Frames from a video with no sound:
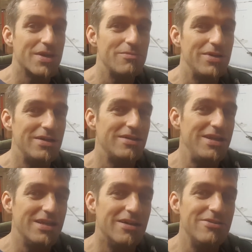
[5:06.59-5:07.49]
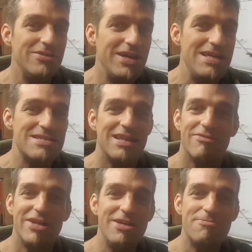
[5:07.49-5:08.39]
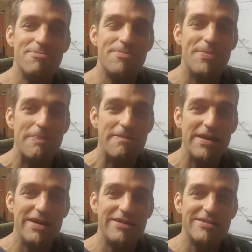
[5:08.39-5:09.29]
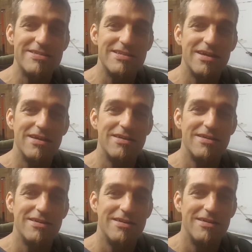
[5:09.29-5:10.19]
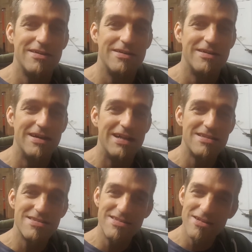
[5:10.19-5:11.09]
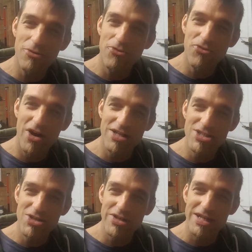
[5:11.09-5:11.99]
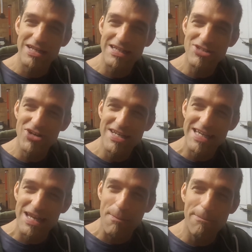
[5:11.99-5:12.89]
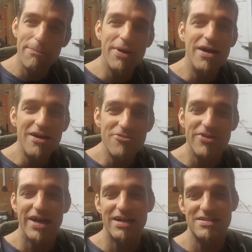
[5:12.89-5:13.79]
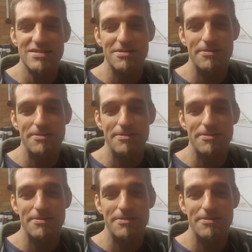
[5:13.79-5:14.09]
But, you know, he's loving it. And still fine-tuning it, trying to get it perfect.